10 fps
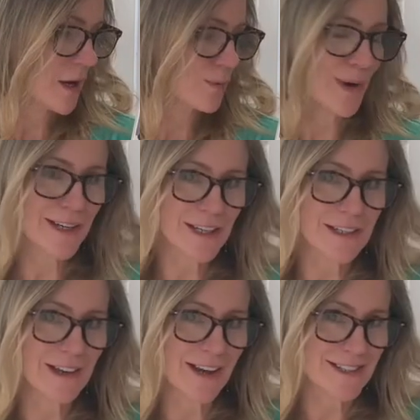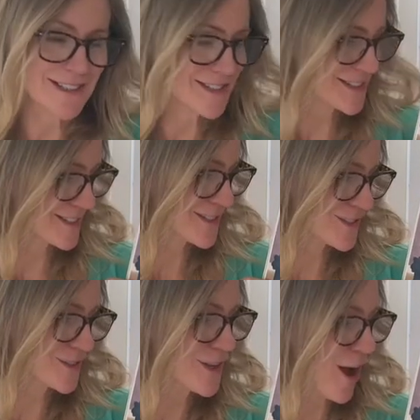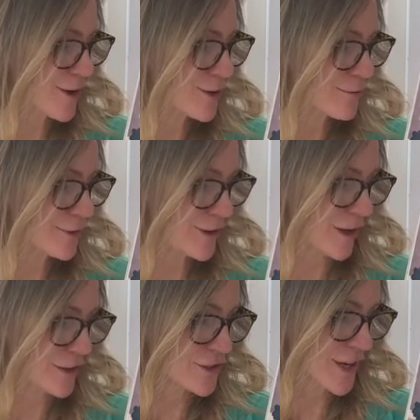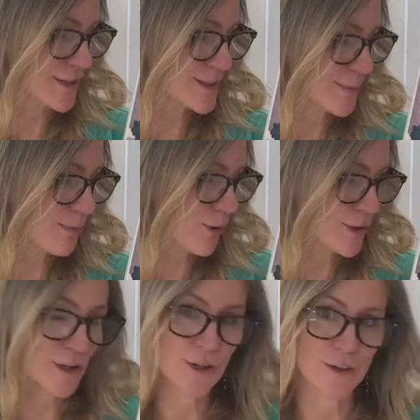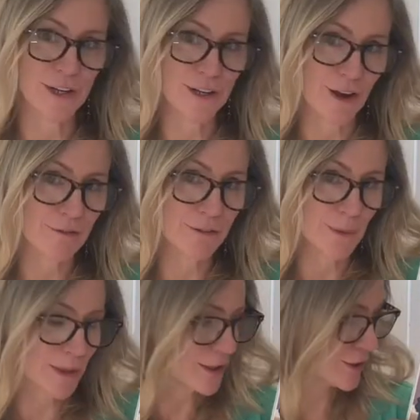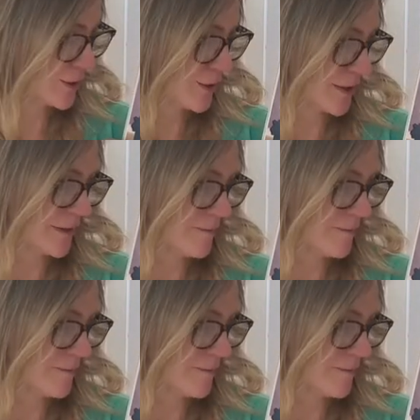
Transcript: recognized his sister's hunger for knowledge and supported her in every way he could.